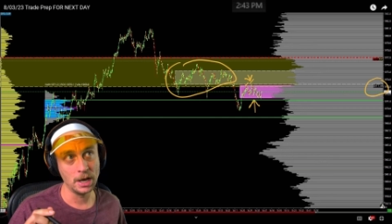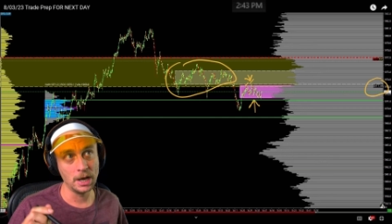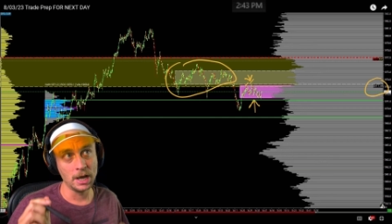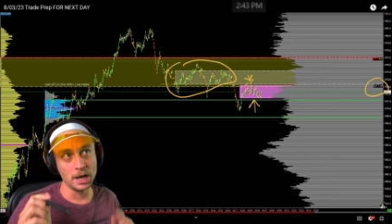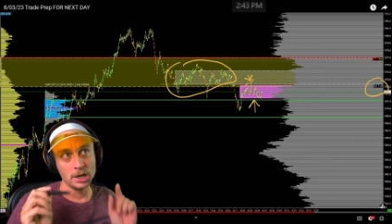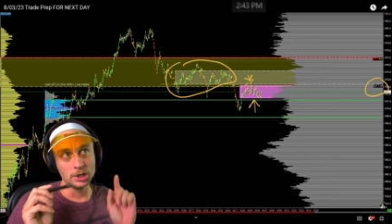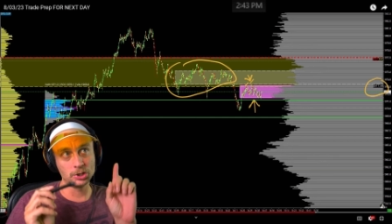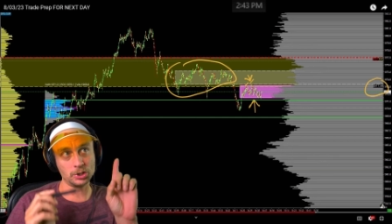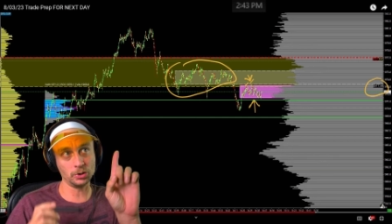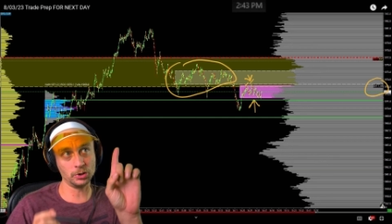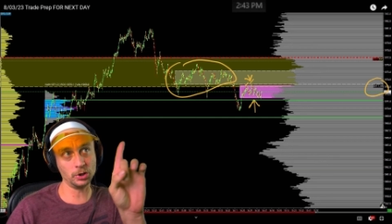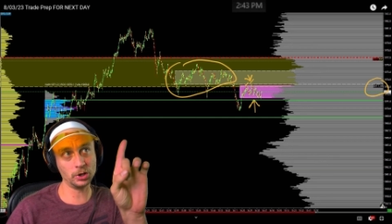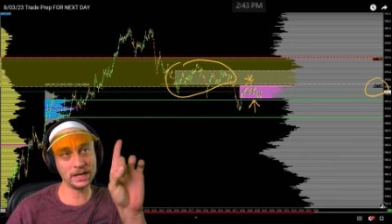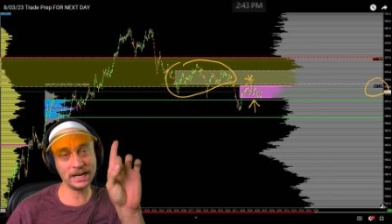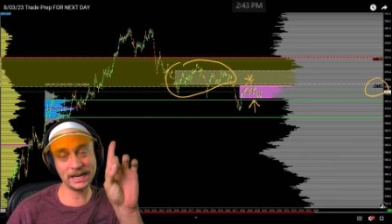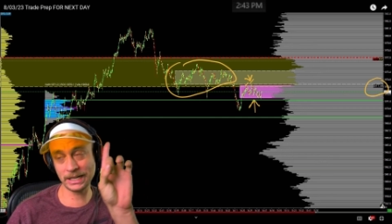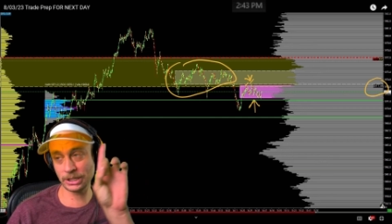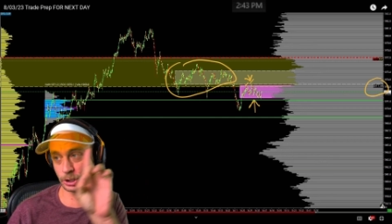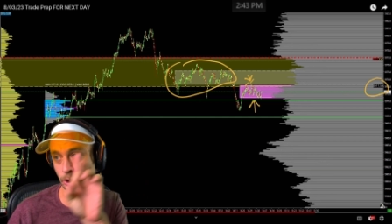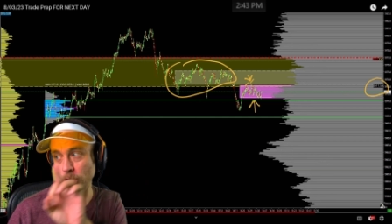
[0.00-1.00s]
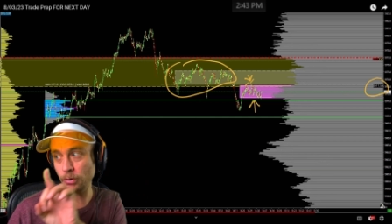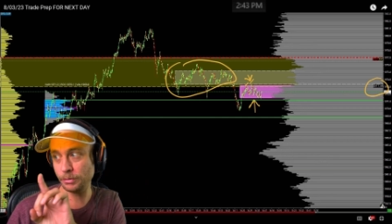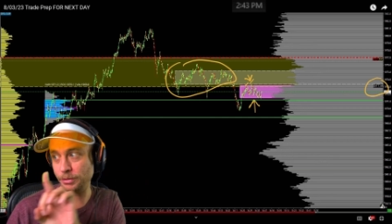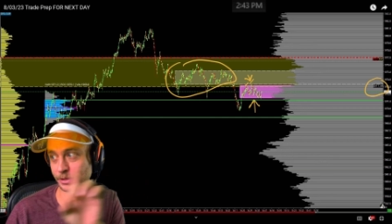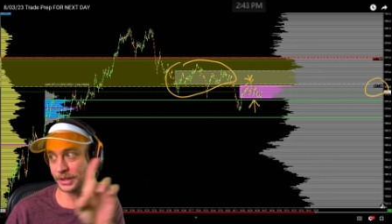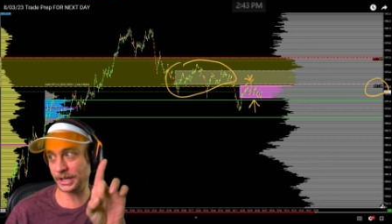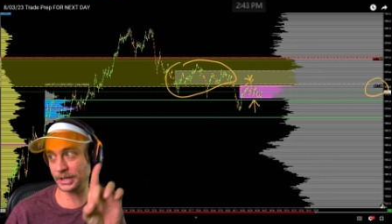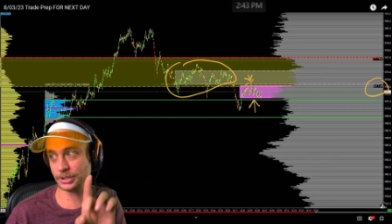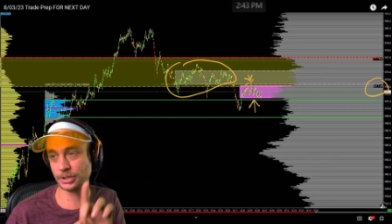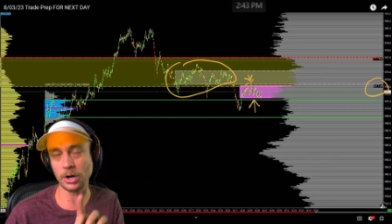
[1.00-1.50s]
So you're getting two
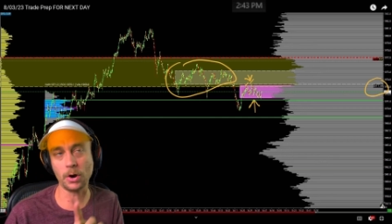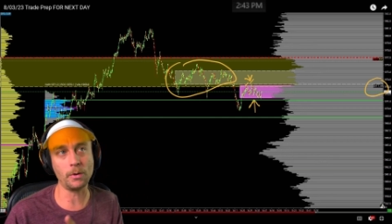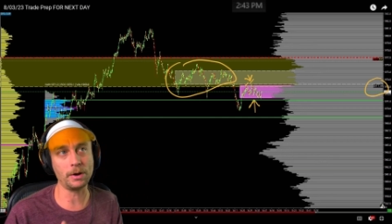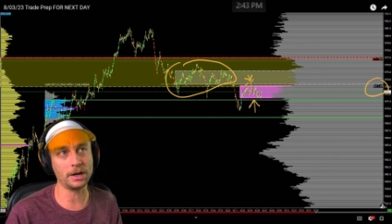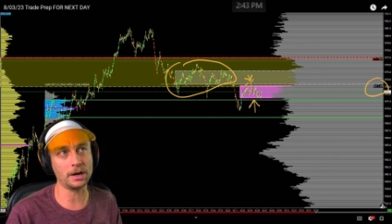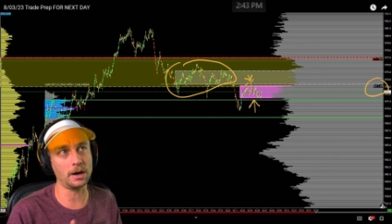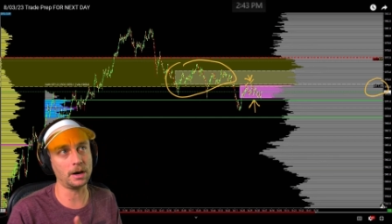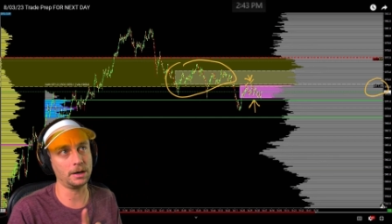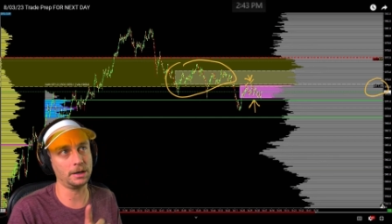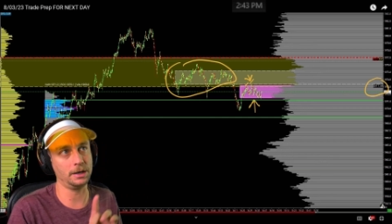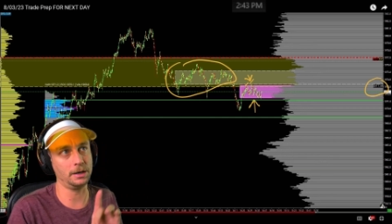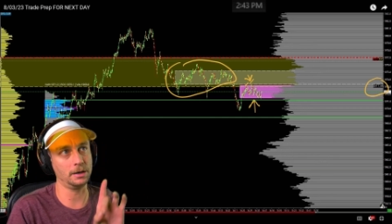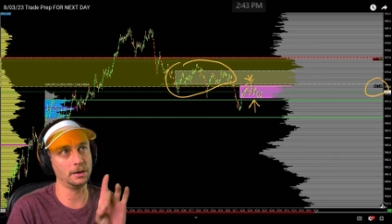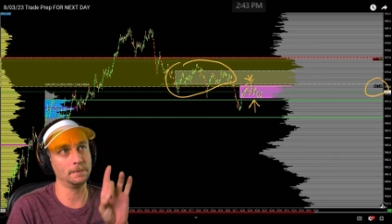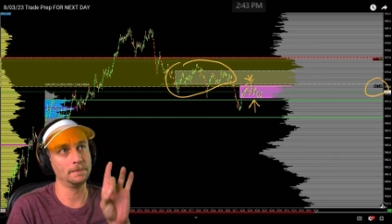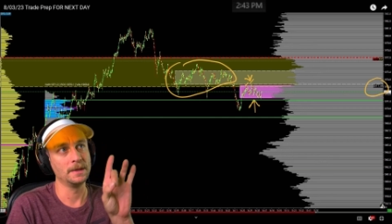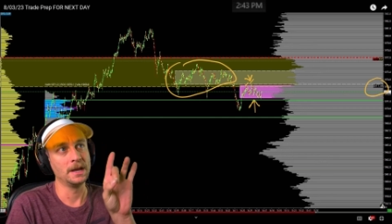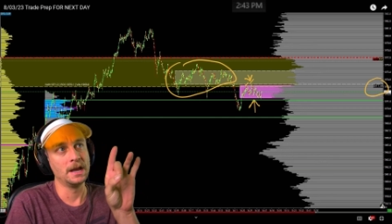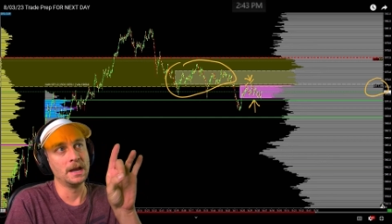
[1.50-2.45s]
things going on here.